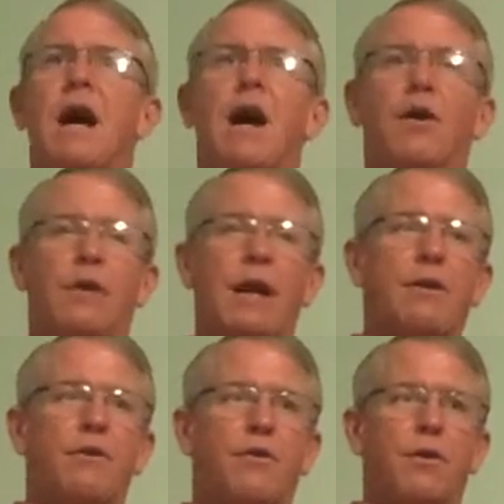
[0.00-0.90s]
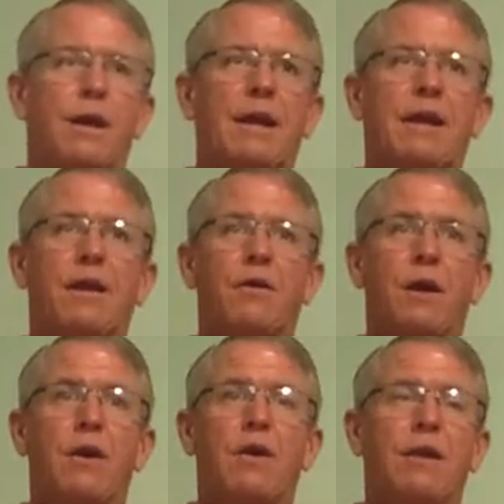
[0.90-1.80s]
a greater
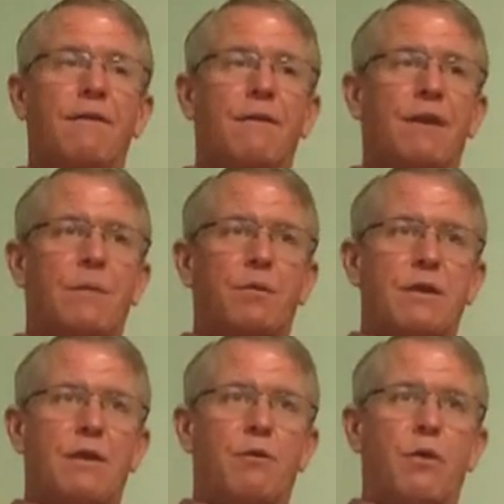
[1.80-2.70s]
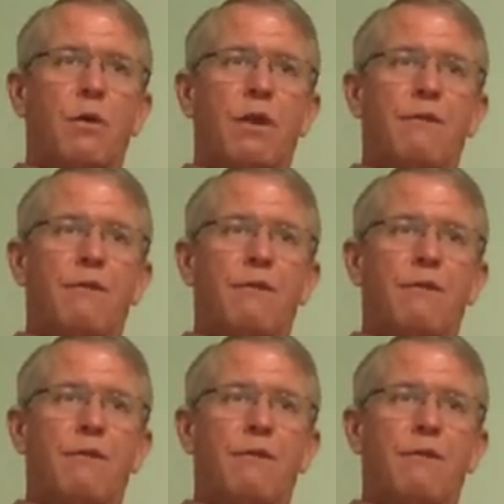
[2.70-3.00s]
than 15% roll of the